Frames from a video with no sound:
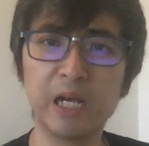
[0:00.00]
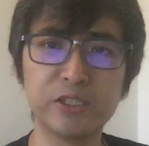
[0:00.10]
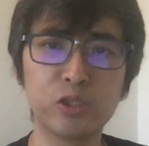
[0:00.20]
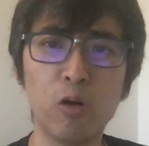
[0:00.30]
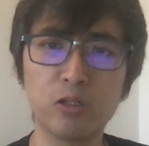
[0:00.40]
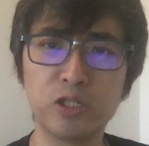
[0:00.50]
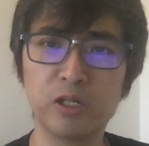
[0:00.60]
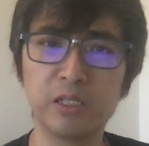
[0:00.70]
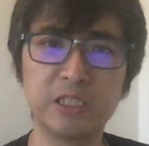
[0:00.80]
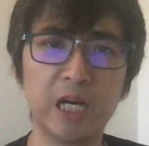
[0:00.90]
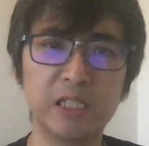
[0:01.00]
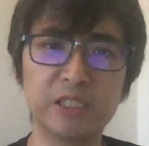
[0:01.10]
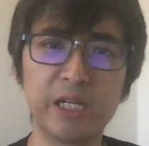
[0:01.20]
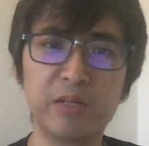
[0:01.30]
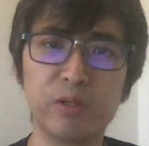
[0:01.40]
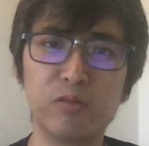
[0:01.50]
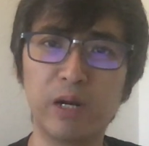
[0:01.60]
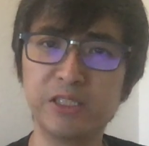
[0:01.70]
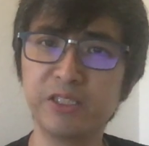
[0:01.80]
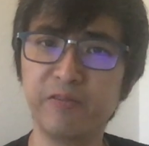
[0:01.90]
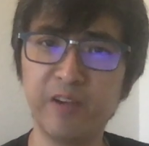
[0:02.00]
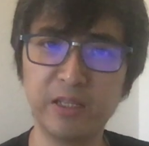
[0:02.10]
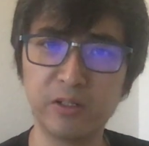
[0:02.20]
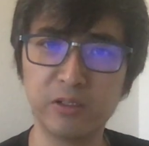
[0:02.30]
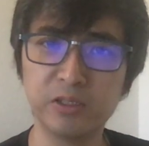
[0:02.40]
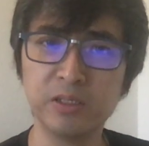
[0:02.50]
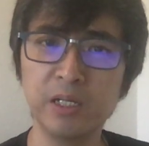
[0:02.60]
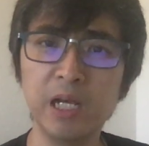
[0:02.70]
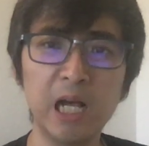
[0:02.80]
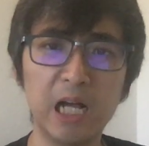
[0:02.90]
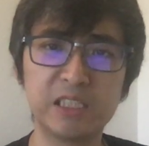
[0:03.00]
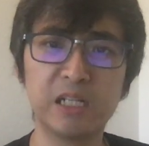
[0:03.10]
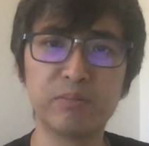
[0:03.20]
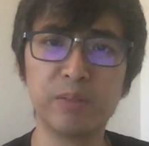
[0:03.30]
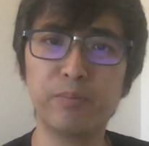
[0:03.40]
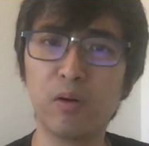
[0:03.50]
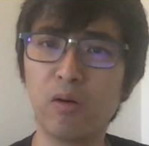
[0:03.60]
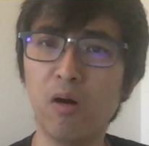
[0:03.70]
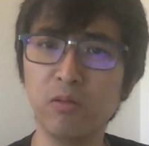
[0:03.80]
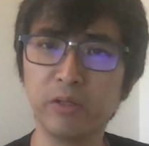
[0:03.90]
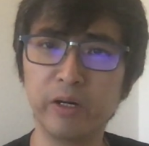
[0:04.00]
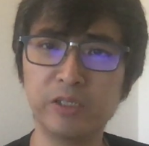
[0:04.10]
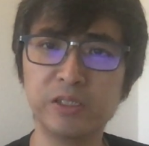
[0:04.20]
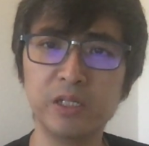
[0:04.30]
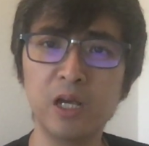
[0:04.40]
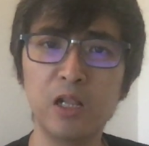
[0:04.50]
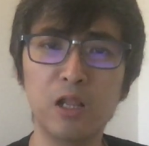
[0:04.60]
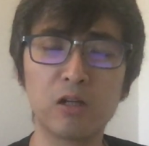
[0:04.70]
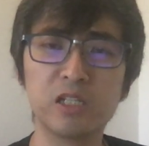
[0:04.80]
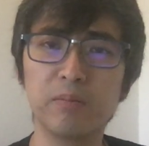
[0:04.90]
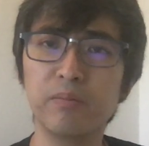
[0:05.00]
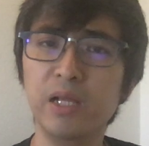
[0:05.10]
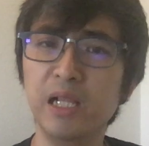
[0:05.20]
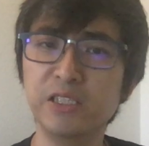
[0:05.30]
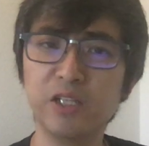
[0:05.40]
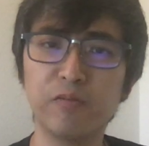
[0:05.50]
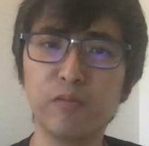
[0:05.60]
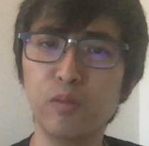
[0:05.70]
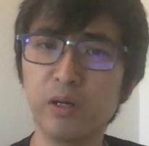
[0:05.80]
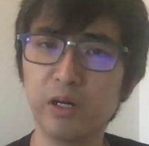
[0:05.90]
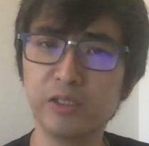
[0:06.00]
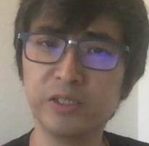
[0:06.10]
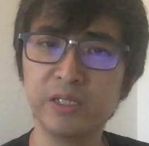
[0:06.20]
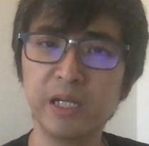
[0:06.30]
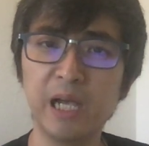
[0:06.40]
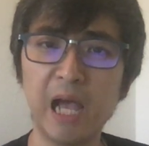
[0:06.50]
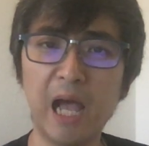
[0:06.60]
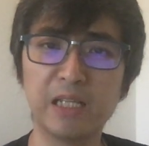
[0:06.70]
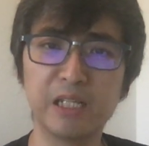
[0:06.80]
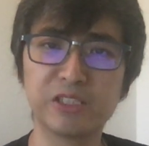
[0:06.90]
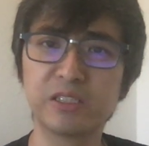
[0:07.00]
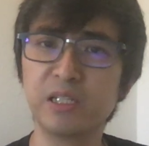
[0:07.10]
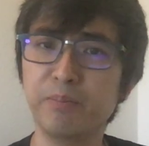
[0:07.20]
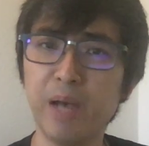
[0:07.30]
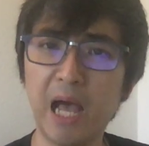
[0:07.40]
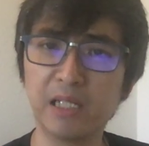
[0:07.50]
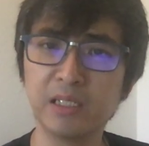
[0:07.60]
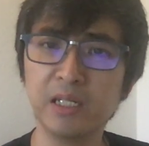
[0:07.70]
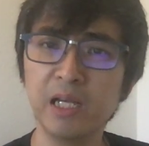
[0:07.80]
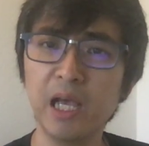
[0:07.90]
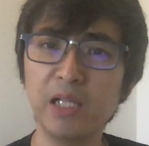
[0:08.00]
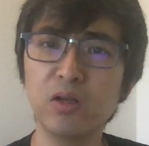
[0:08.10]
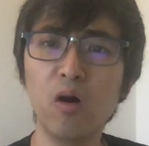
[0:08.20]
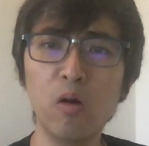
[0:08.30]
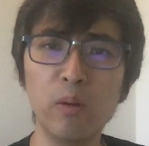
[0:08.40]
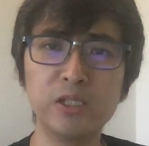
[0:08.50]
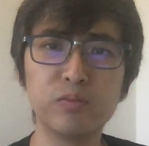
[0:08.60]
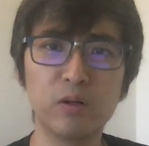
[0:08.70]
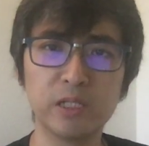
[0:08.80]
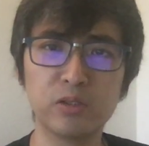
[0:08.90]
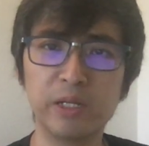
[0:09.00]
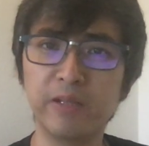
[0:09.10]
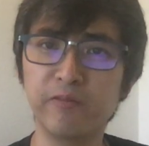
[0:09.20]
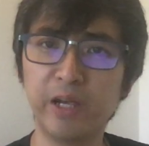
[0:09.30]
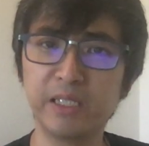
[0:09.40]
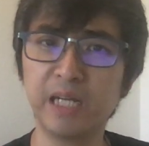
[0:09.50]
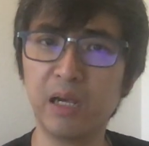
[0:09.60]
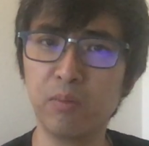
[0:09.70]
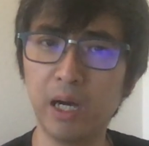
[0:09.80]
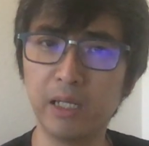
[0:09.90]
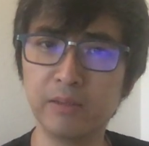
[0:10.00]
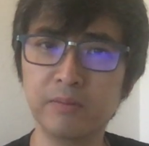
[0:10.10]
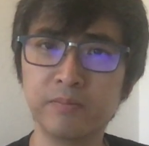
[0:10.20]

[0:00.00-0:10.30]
has tortured the Chinese human rights defenders, abducted book owners, locked up millions of Uyghurs, annexed Tibet, and always wanted to invade Taiwan.